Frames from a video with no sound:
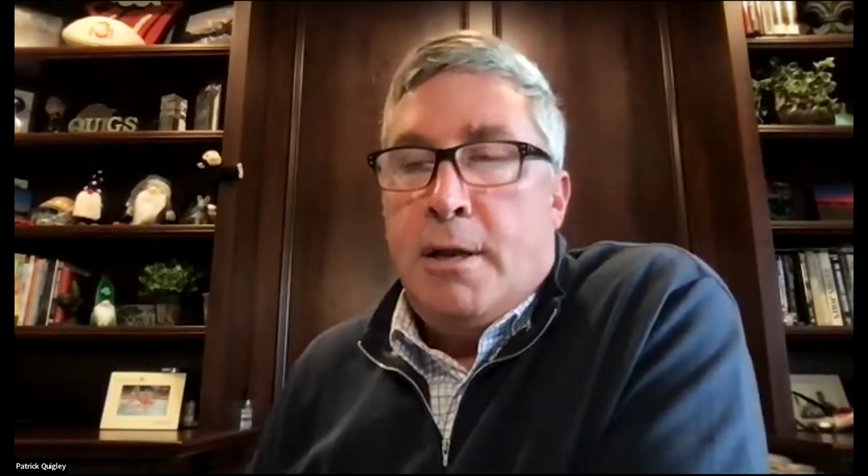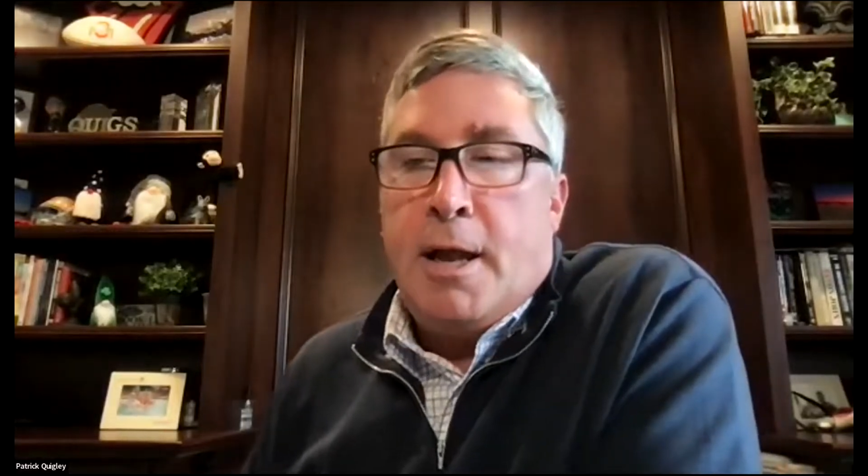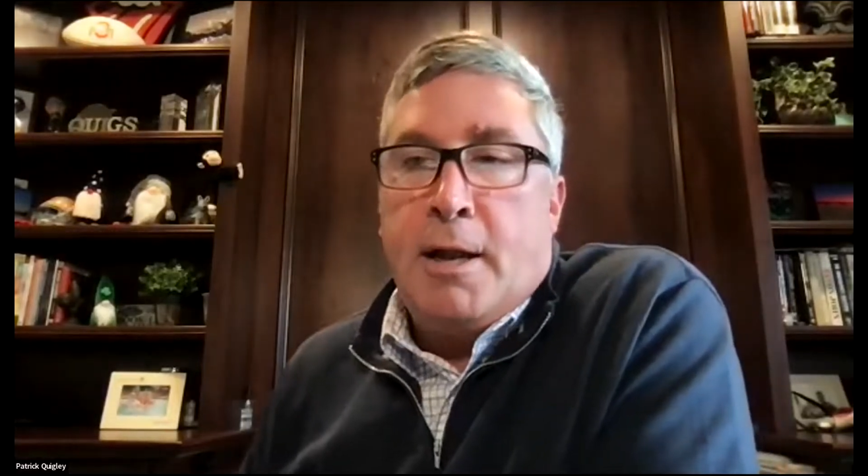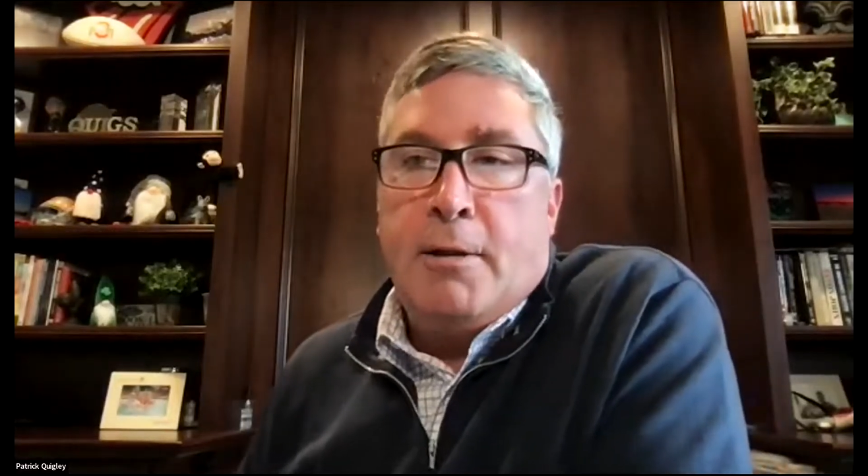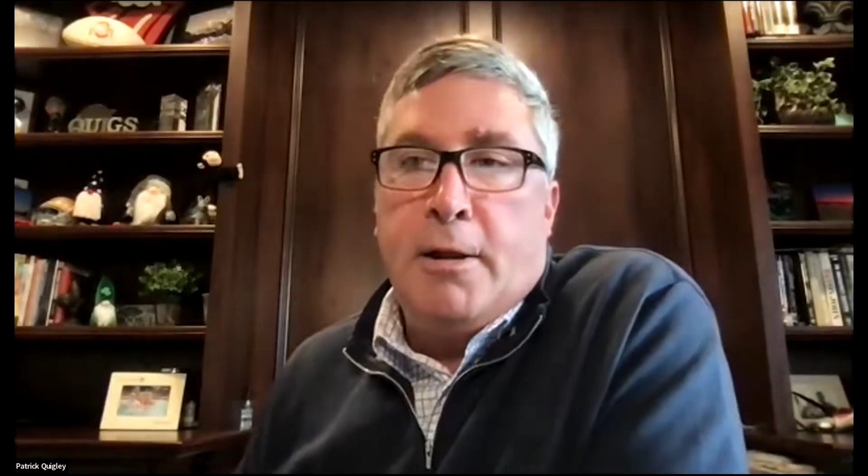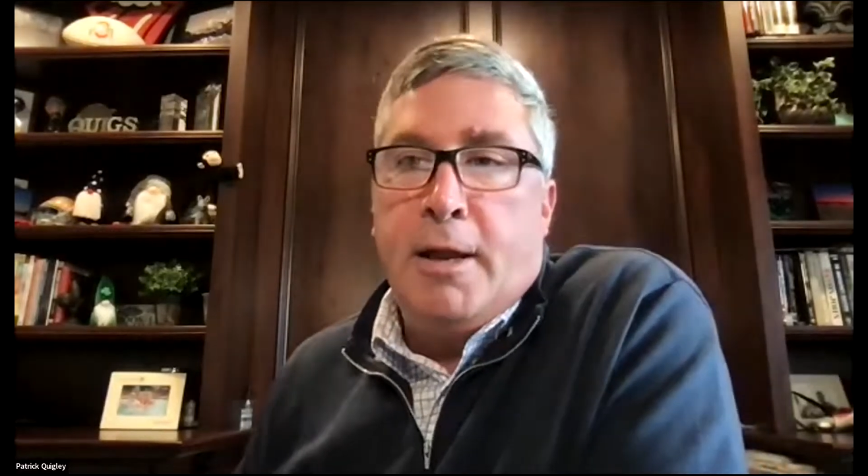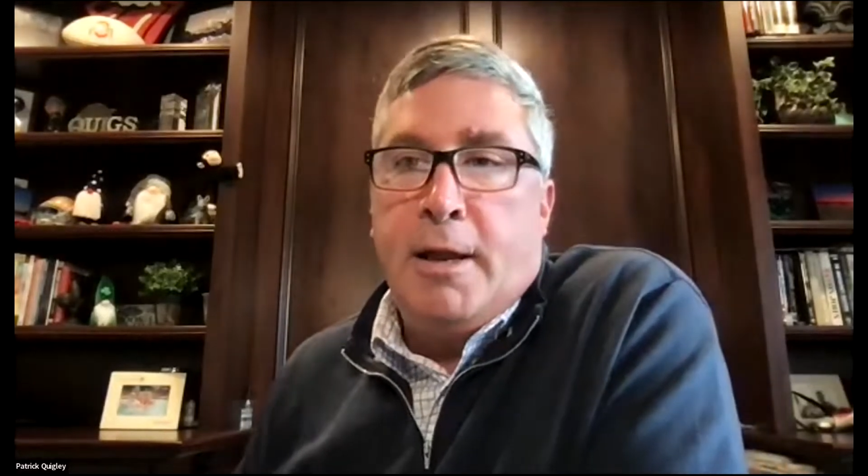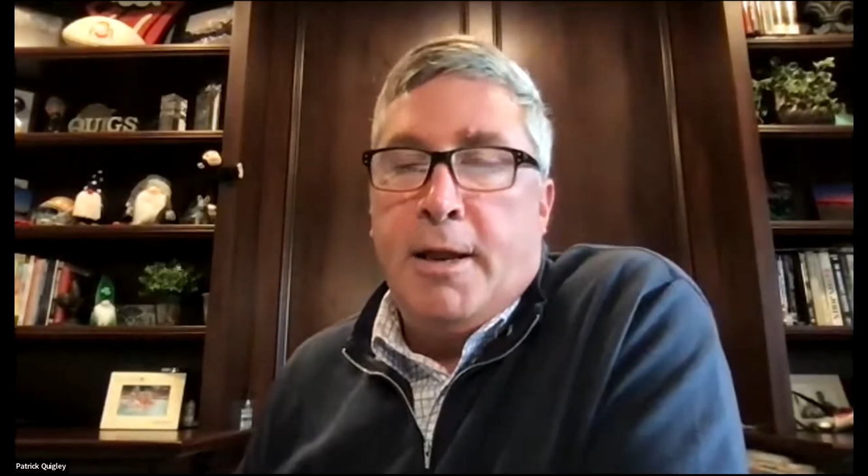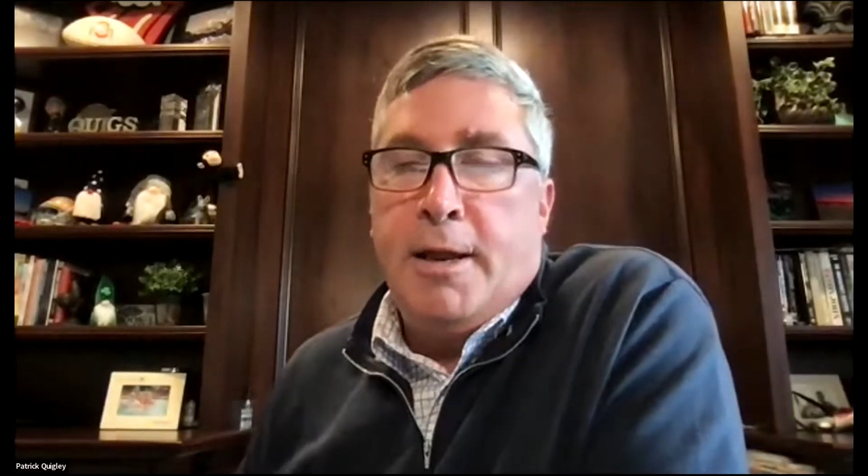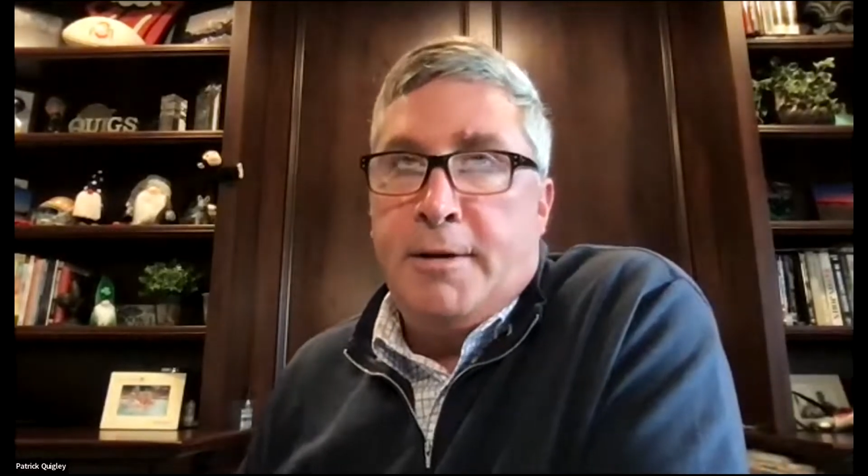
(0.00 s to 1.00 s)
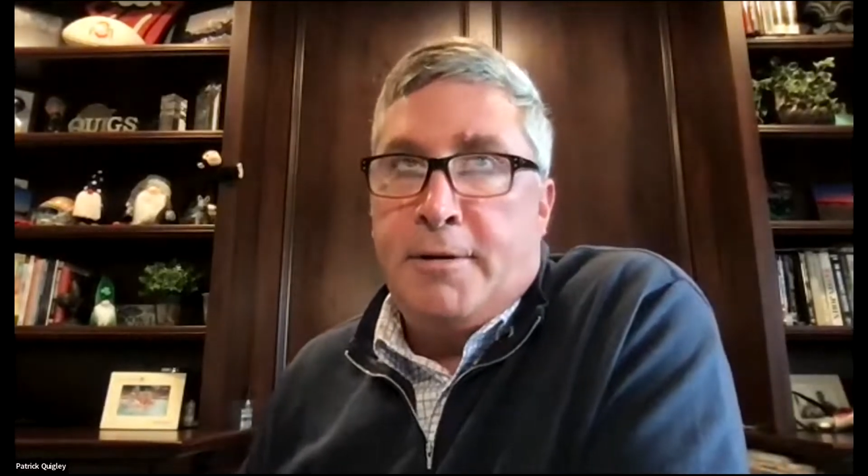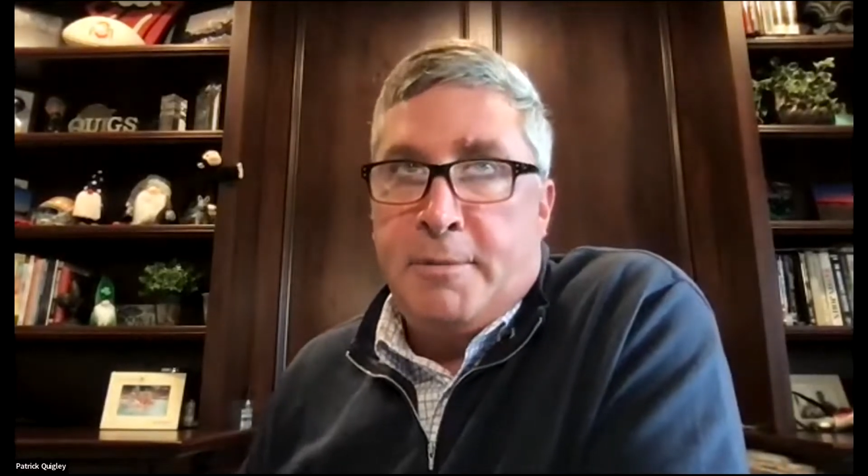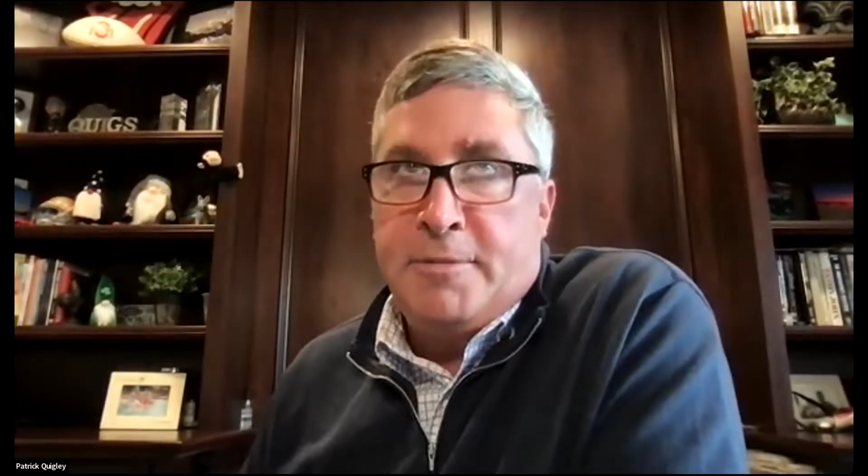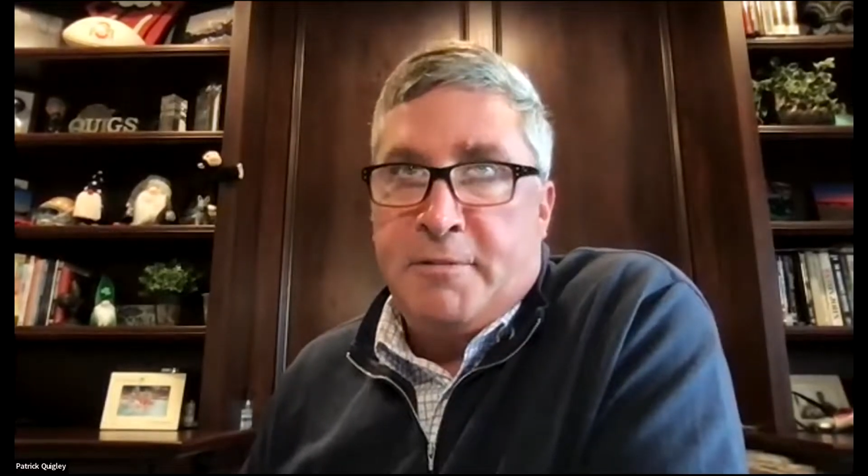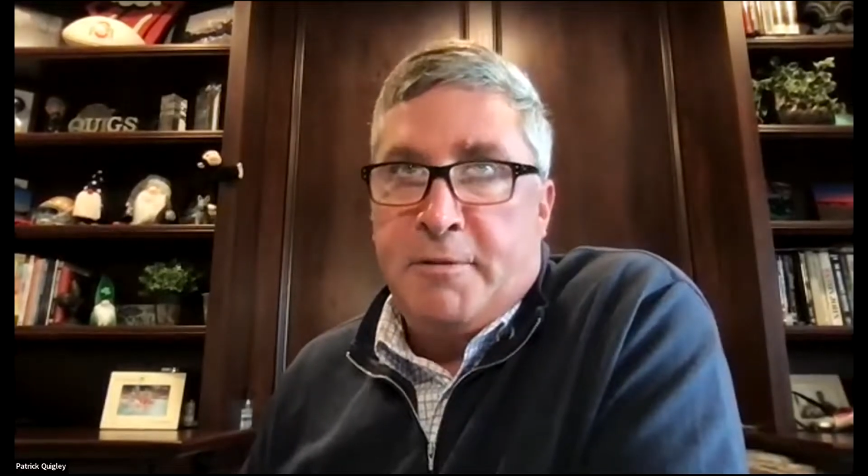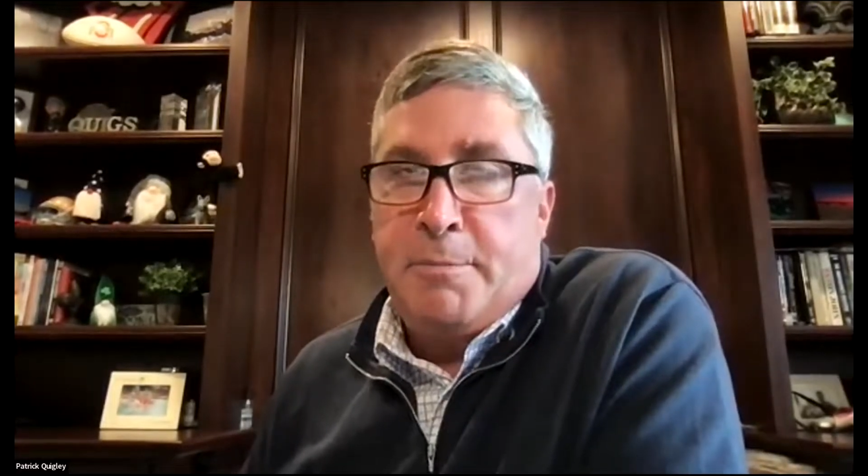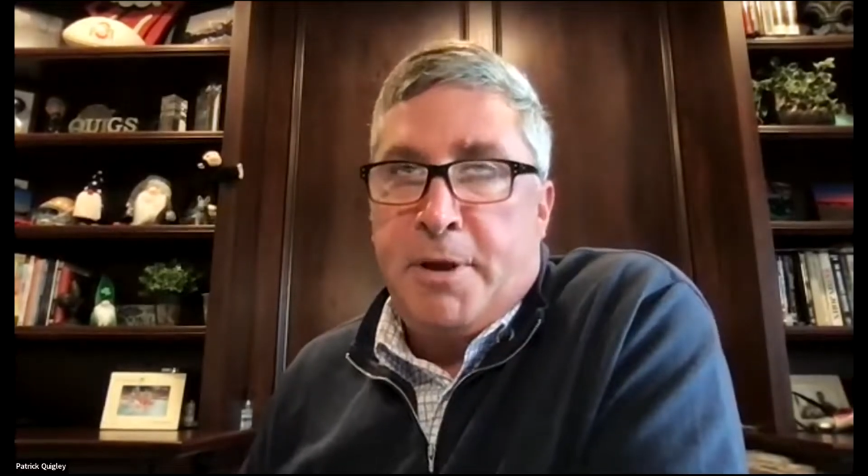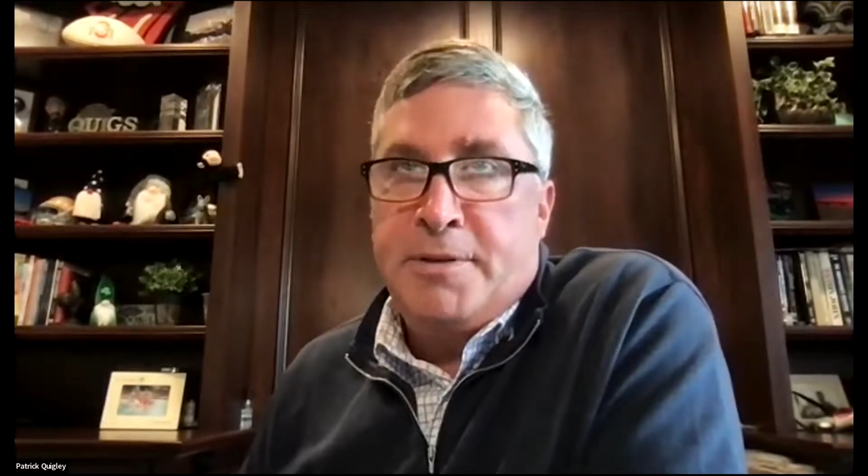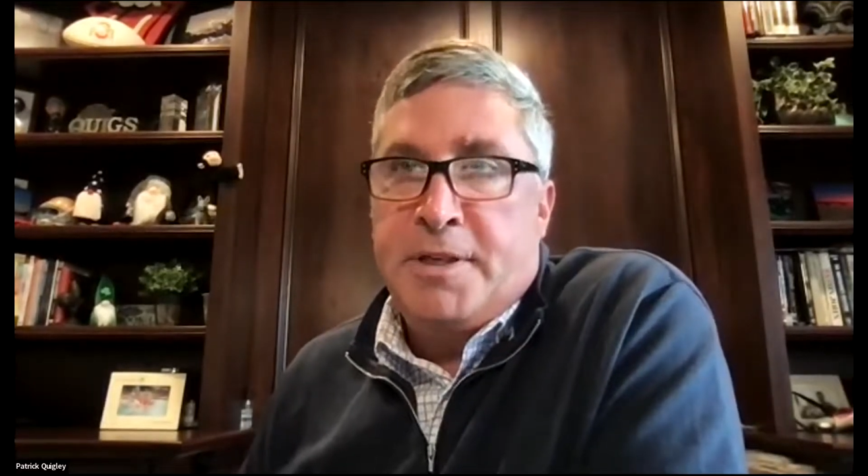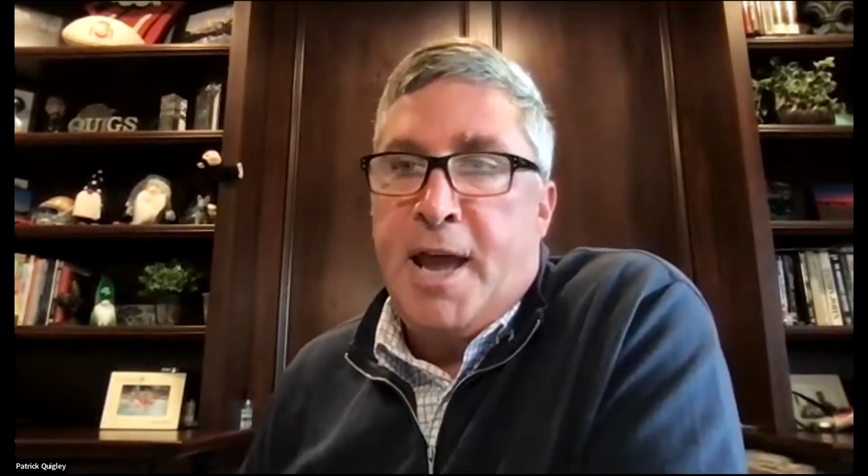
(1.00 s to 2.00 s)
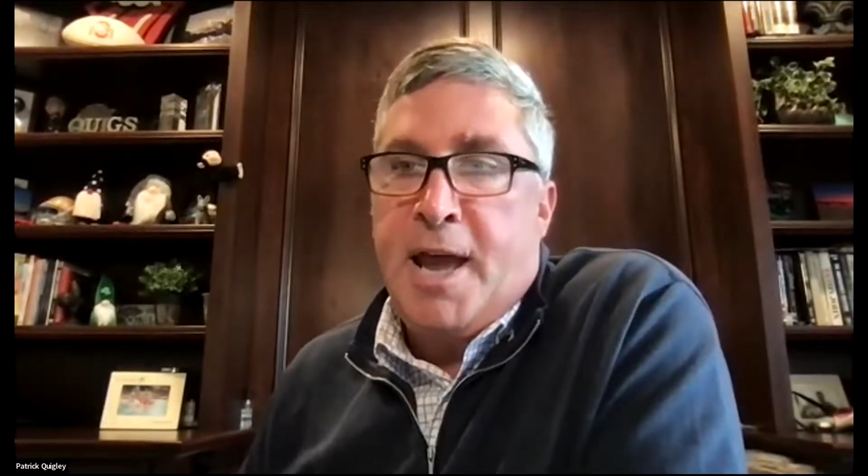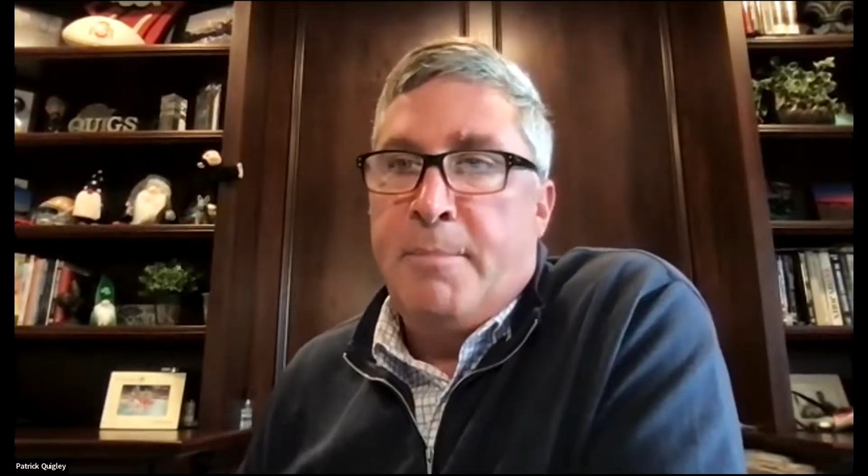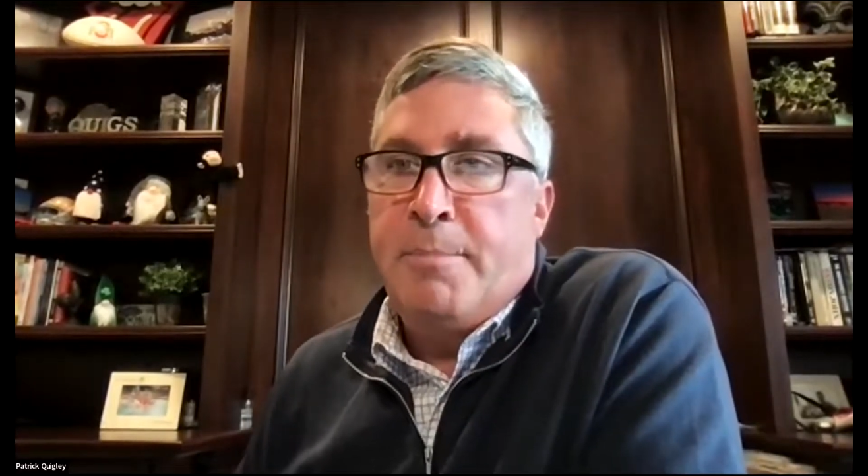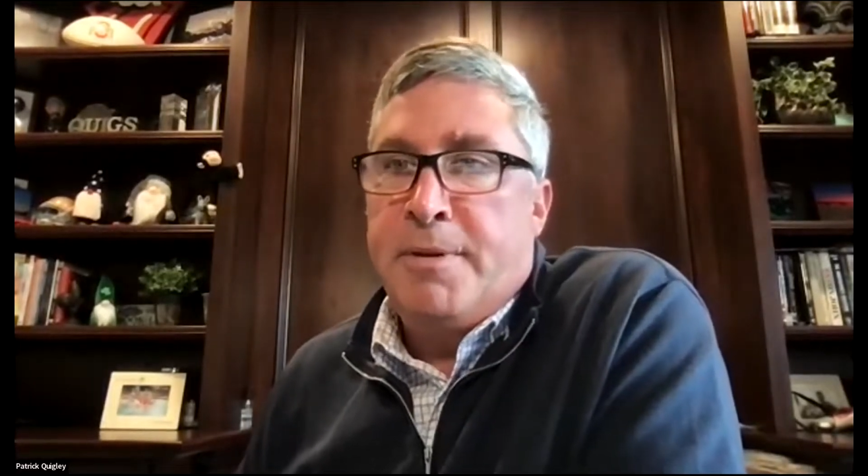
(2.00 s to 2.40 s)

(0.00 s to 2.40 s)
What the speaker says: not only in terms of a post-cat,